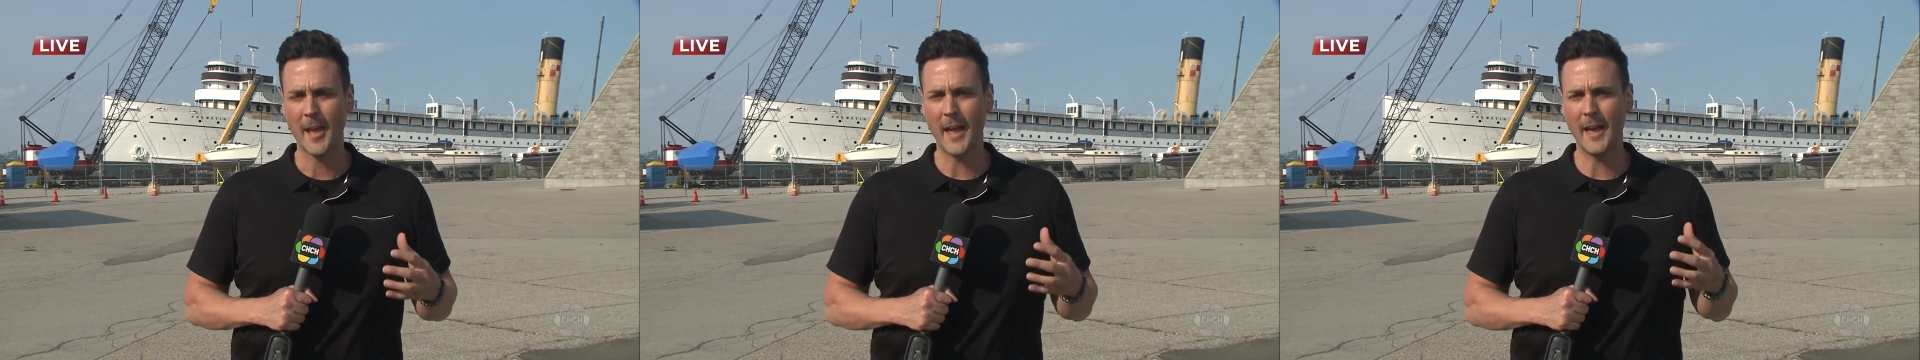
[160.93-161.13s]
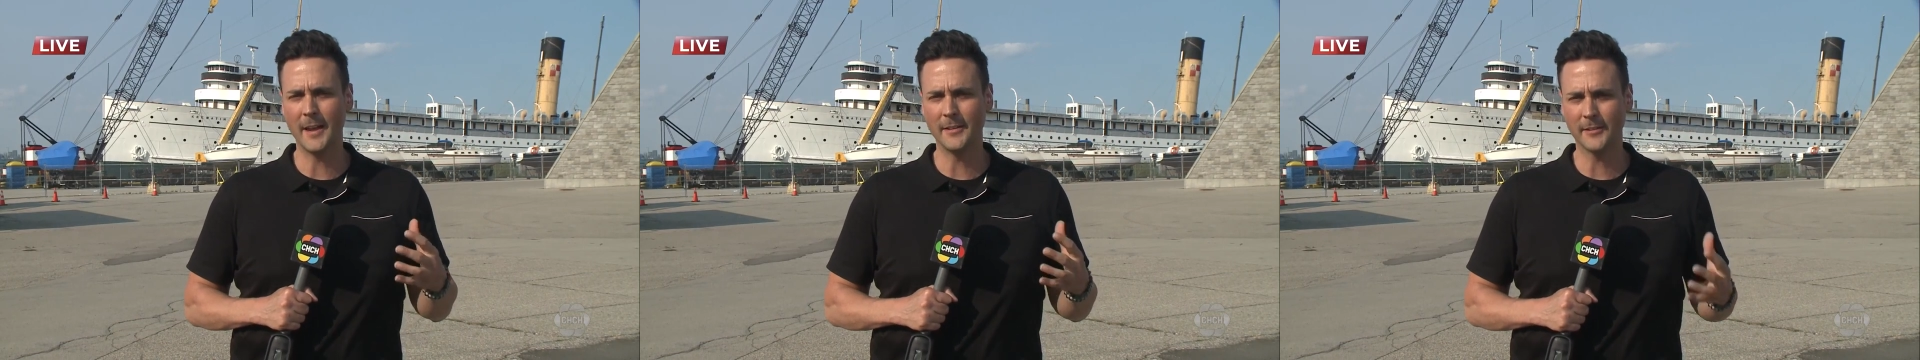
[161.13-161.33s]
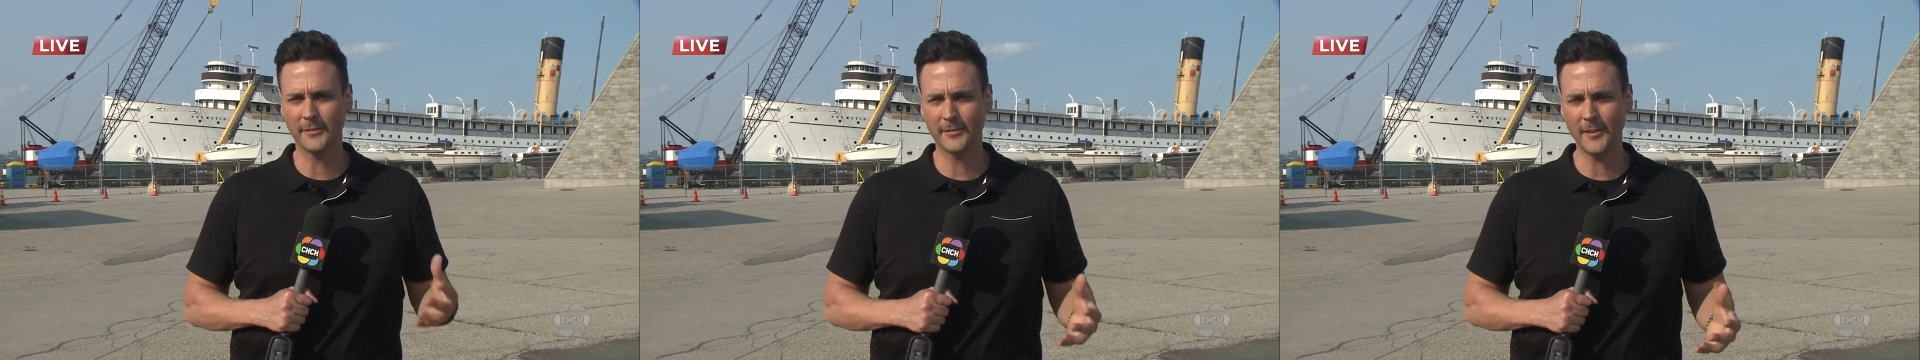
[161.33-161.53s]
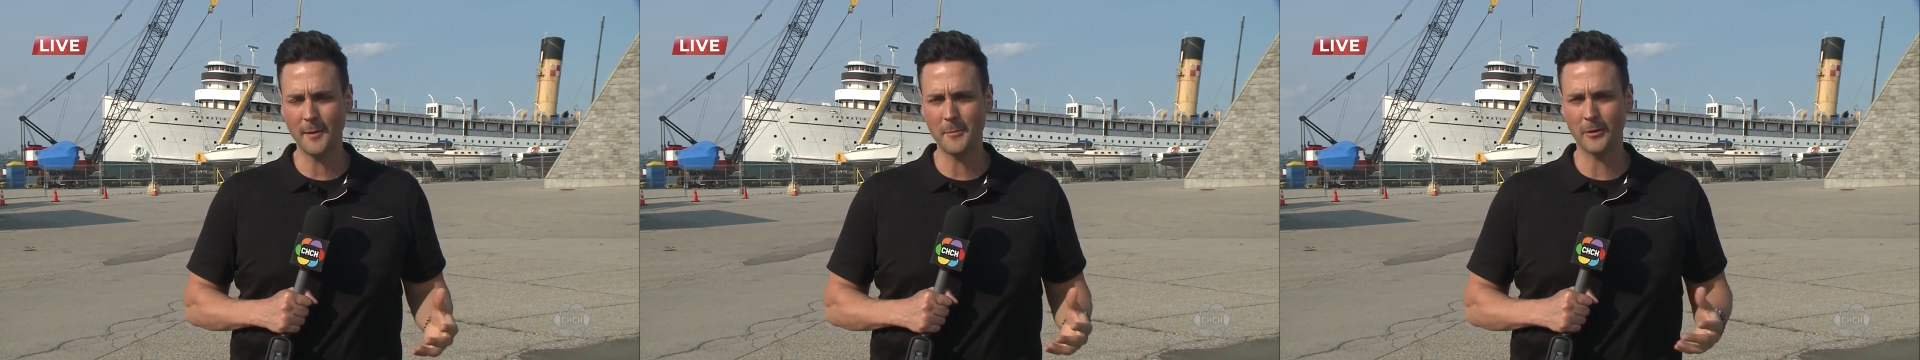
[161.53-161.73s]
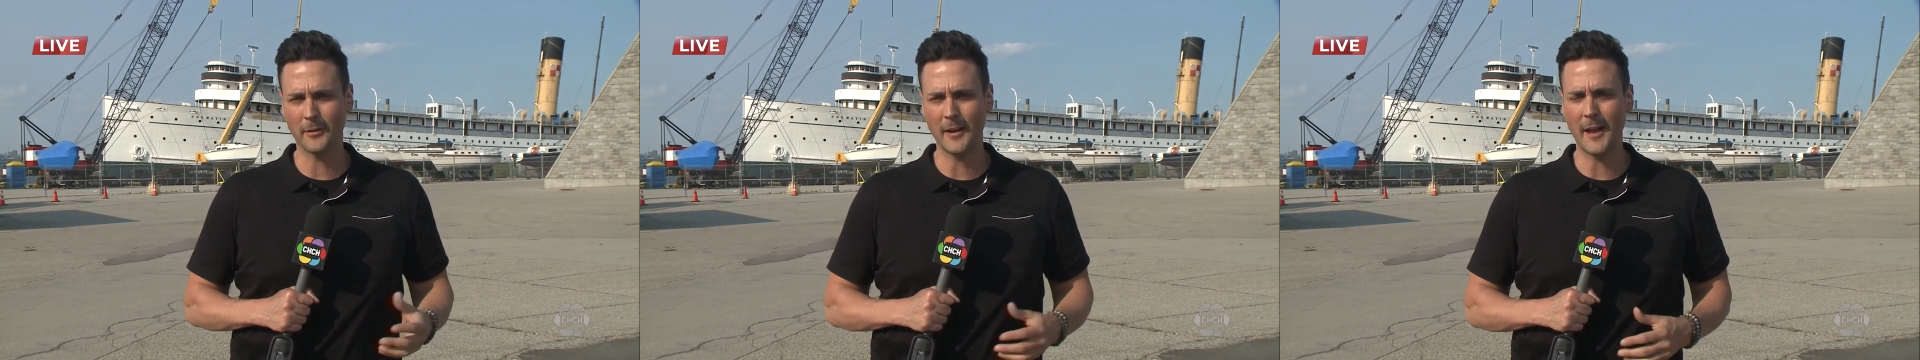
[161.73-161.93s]
and
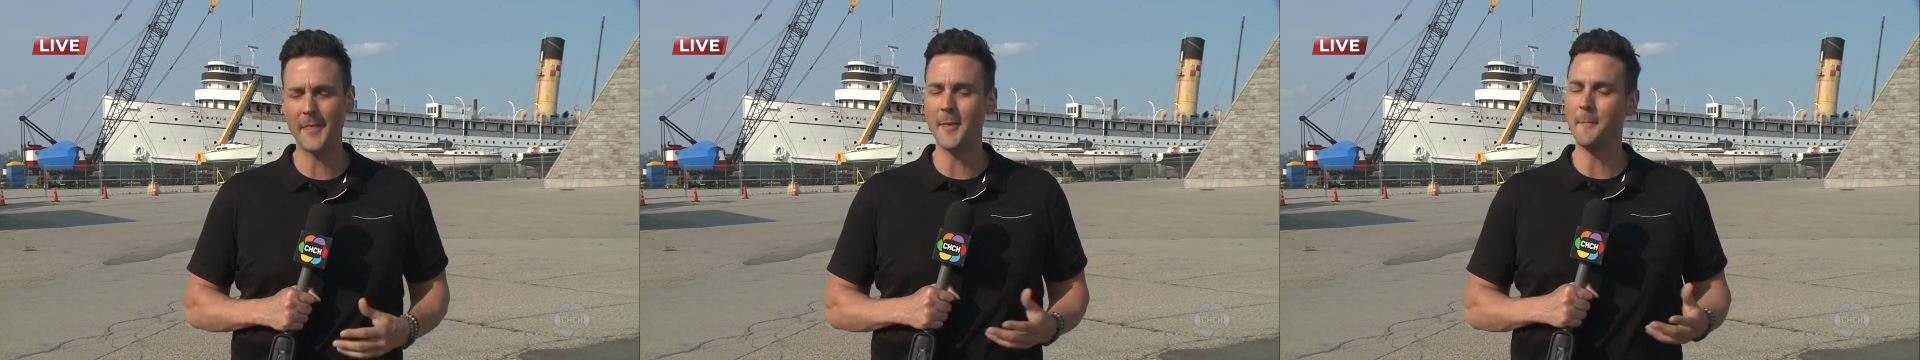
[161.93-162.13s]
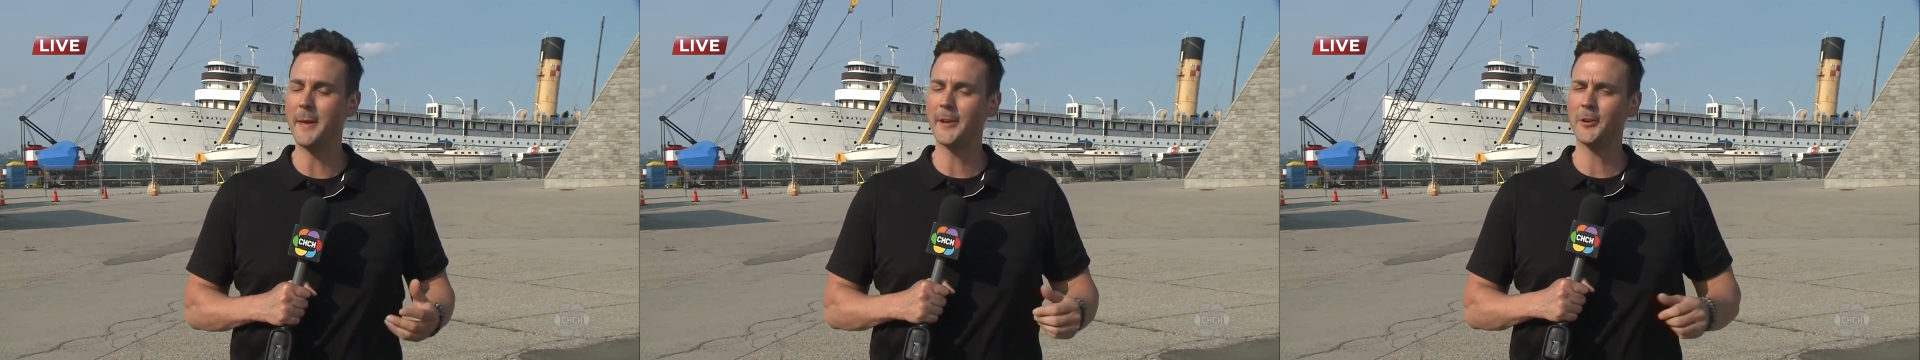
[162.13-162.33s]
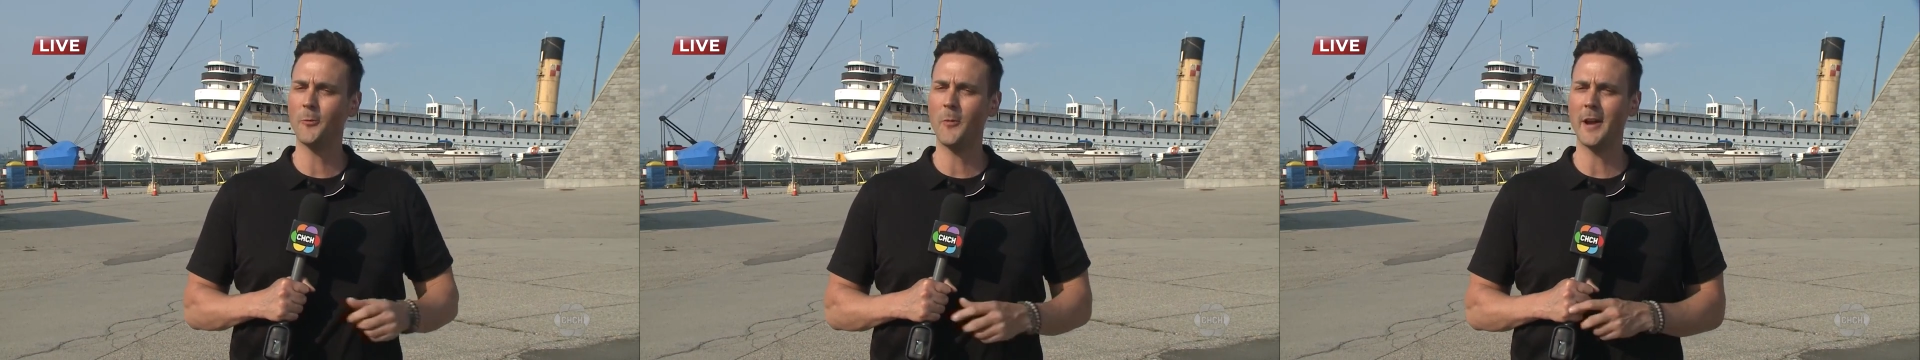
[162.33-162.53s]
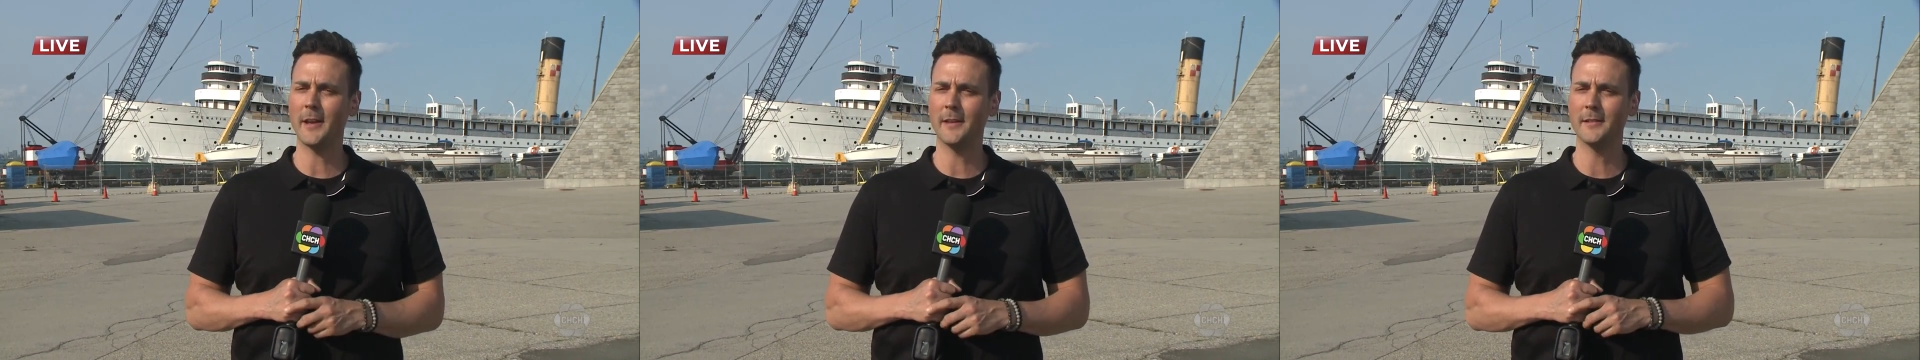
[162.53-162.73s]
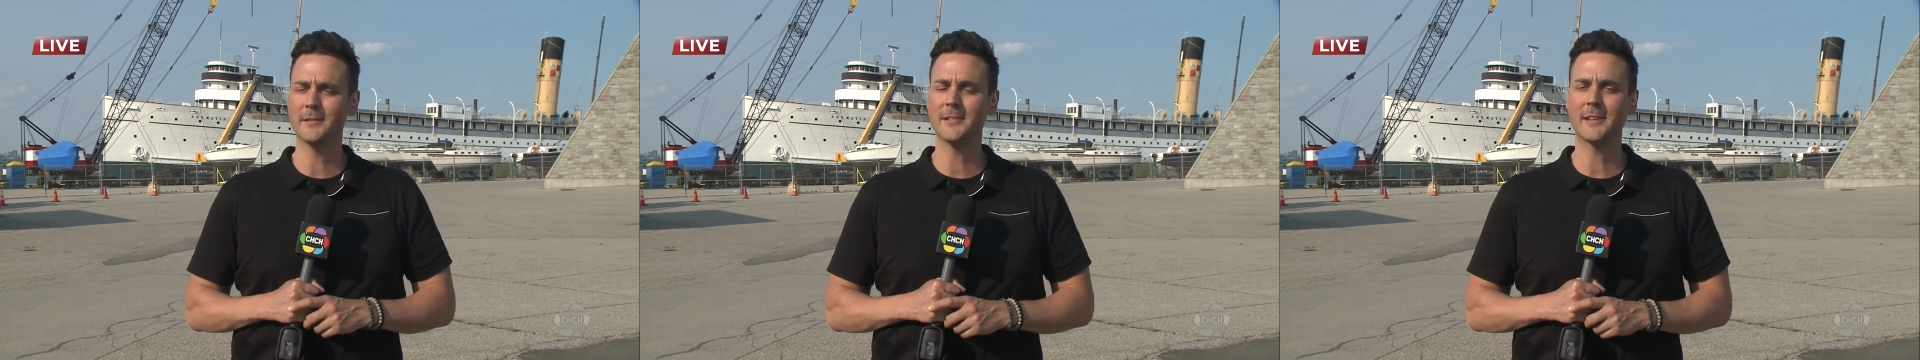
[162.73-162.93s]
summer and then make your
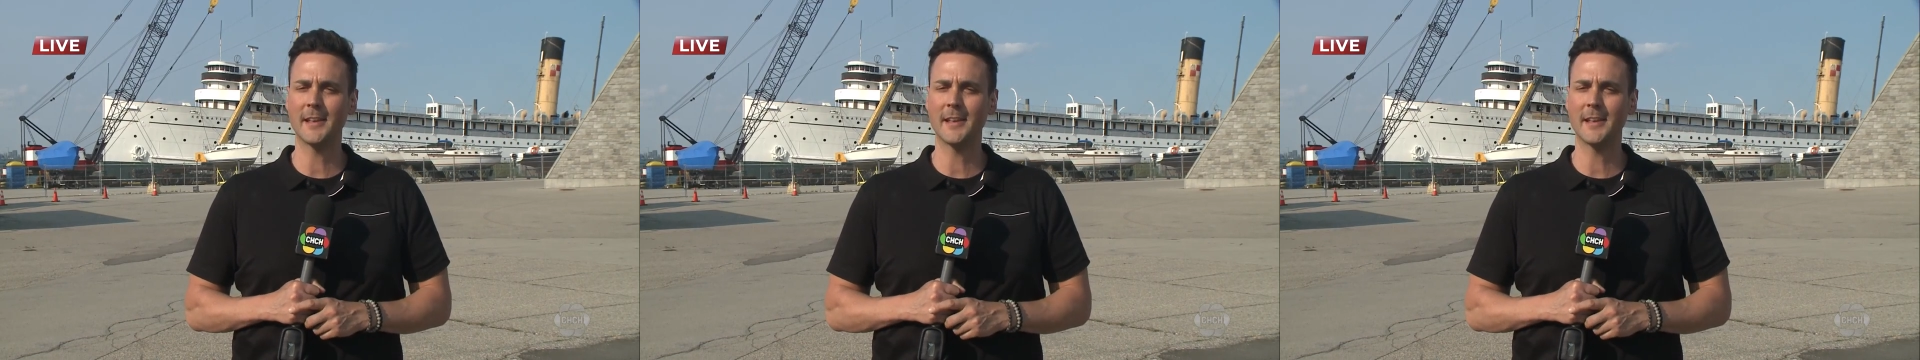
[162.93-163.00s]
way to